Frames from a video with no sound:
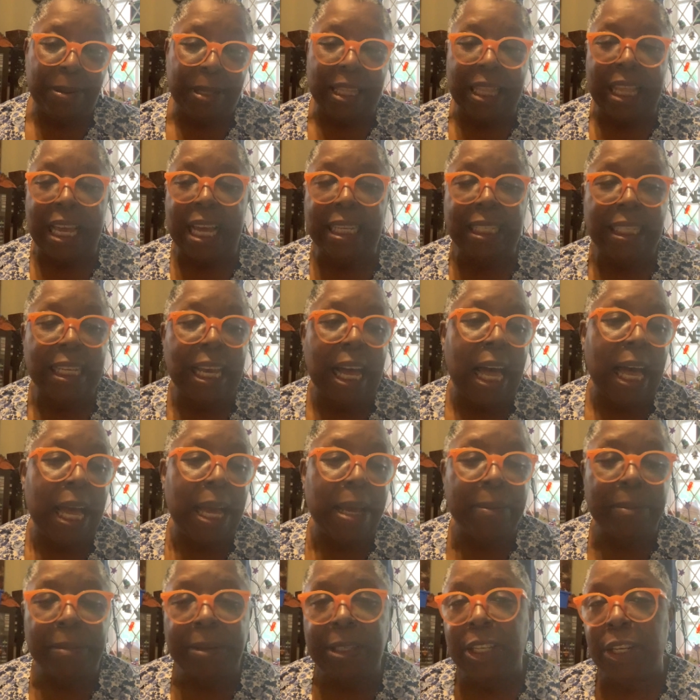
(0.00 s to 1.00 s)
at that
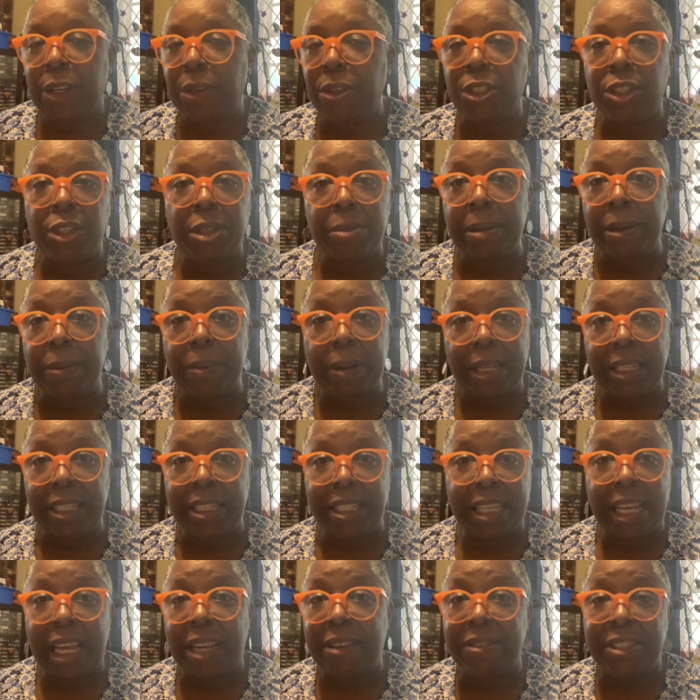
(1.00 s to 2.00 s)
time. You know, it took me a while
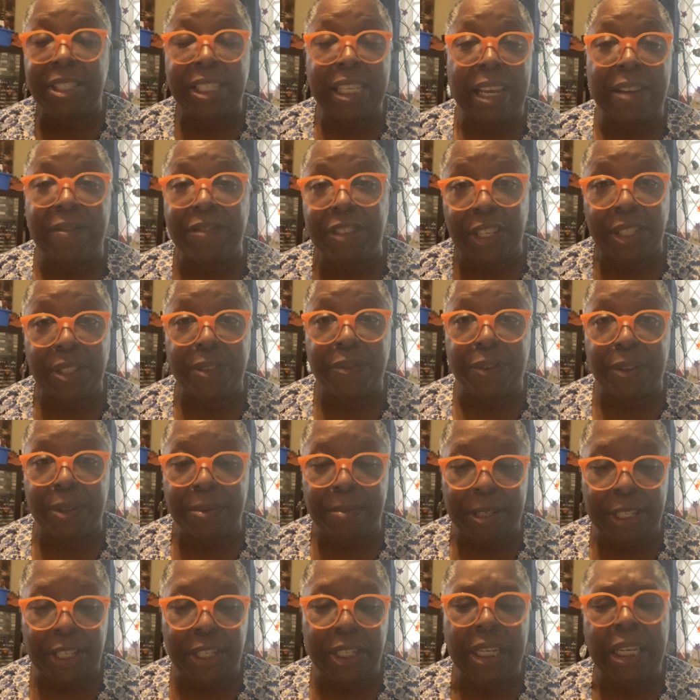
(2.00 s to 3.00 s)
to save just for the
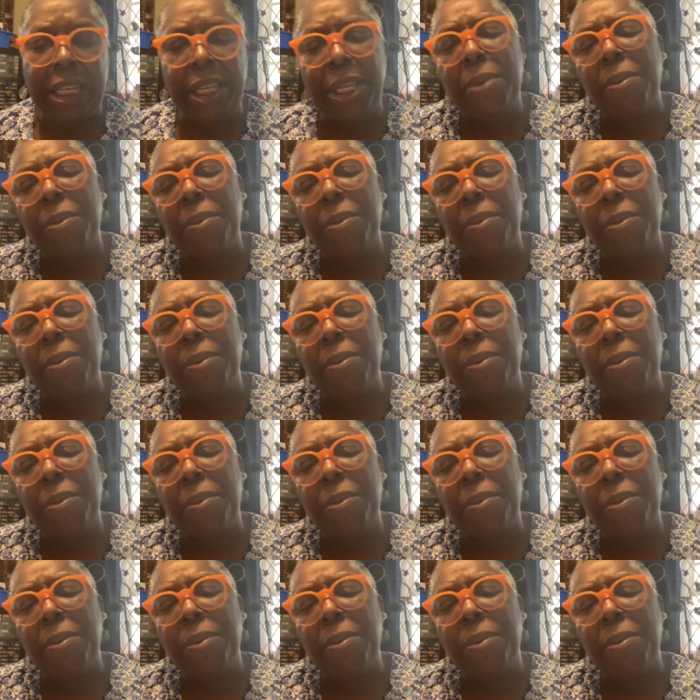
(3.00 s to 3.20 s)
machine.